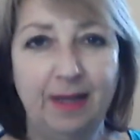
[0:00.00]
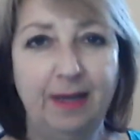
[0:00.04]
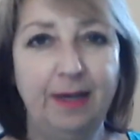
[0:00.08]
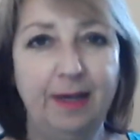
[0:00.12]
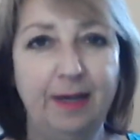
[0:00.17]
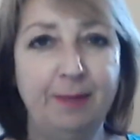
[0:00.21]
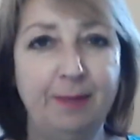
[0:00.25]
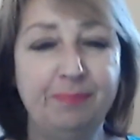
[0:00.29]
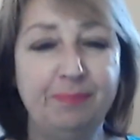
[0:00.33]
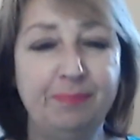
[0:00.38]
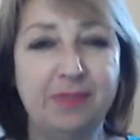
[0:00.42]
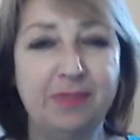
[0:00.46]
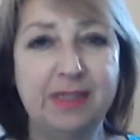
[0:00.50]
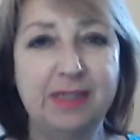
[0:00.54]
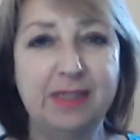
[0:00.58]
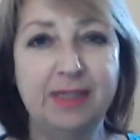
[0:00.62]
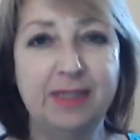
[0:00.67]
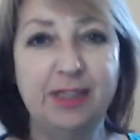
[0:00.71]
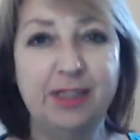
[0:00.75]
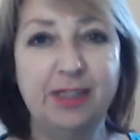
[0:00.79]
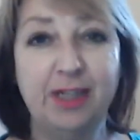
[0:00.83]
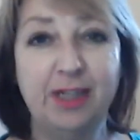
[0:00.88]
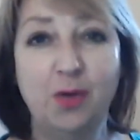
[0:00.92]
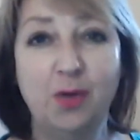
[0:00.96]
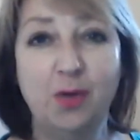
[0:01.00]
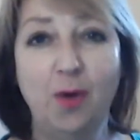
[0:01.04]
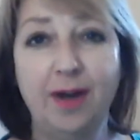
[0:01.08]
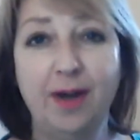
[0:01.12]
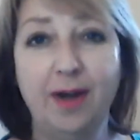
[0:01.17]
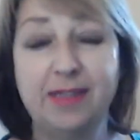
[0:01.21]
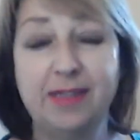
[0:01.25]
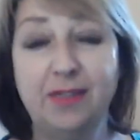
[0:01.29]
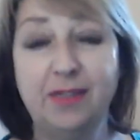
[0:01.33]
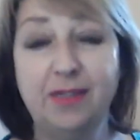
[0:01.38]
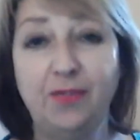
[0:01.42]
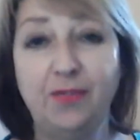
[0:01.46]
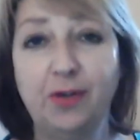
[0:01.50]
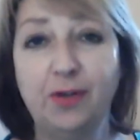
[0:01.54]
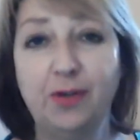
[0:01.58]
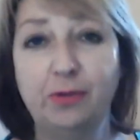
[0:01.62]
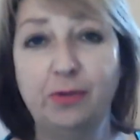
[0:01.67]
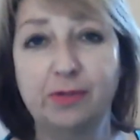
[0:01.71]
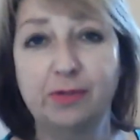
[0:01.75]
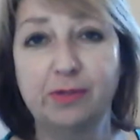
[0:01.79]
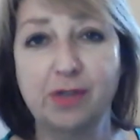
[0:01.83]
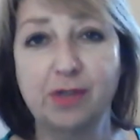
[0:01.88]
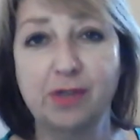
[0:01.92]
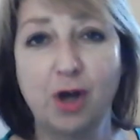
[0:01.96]
It's actually quite
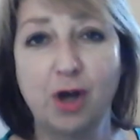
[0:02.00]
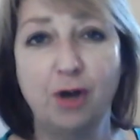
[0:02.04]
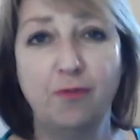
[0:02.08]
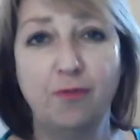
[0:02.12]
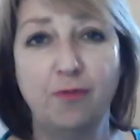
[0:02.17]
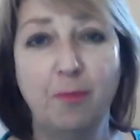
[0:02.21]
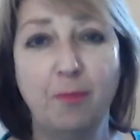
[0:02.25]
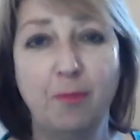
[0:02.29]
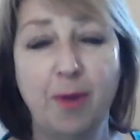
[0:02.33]
difficult to over